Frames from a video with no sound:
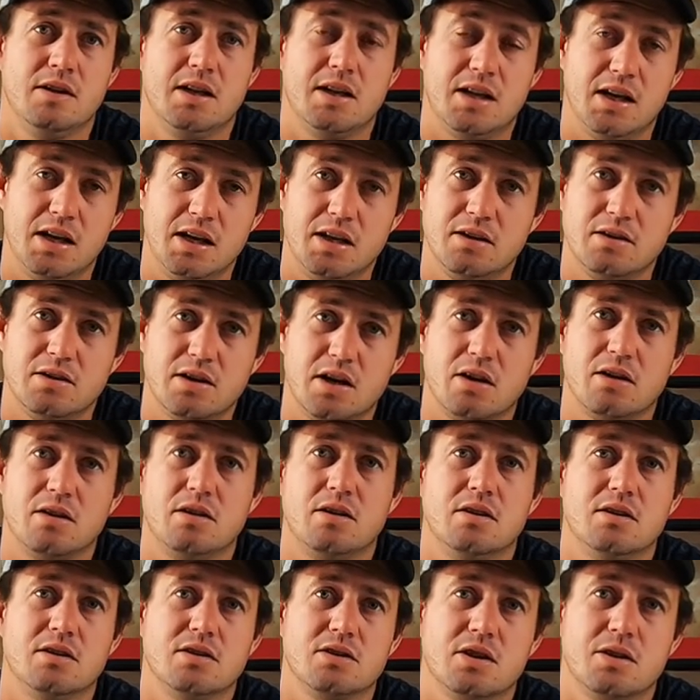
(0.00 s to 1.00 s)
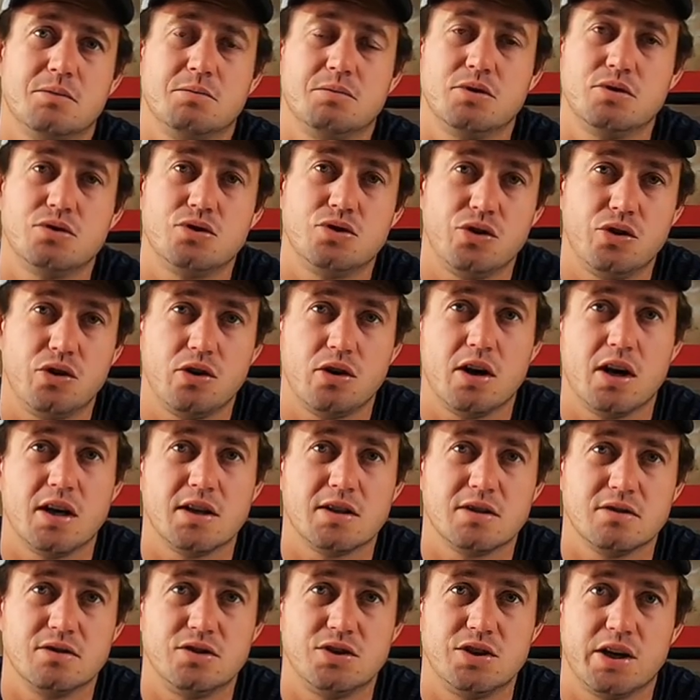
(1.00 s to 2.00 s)
that link down in the description so you
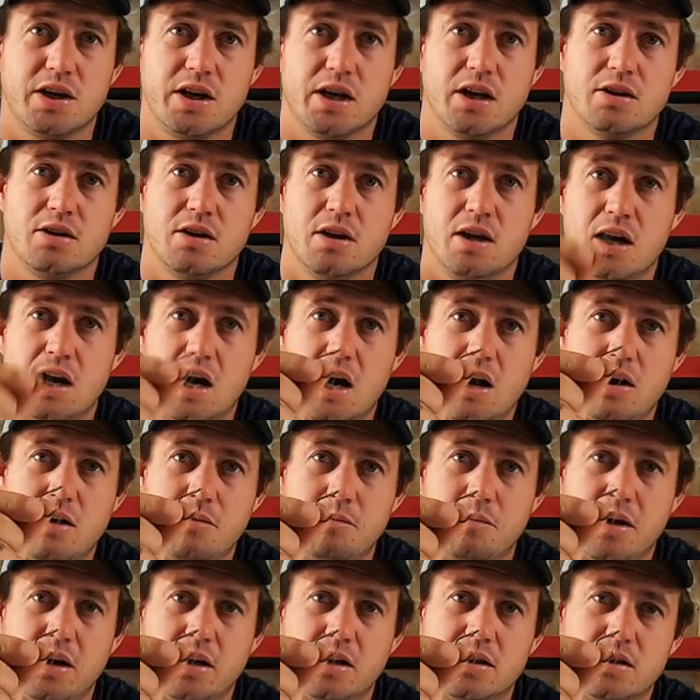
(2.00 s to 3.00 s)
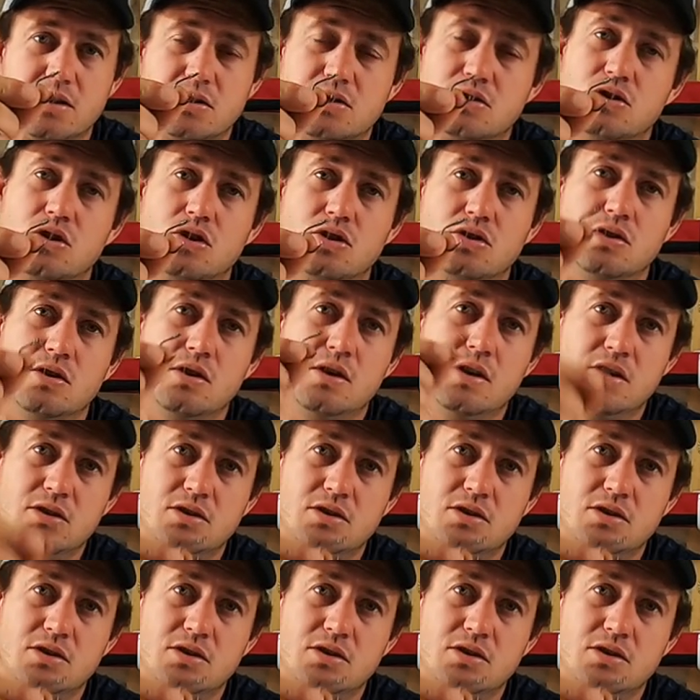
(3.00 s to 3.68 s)
guys can check out how I make this knot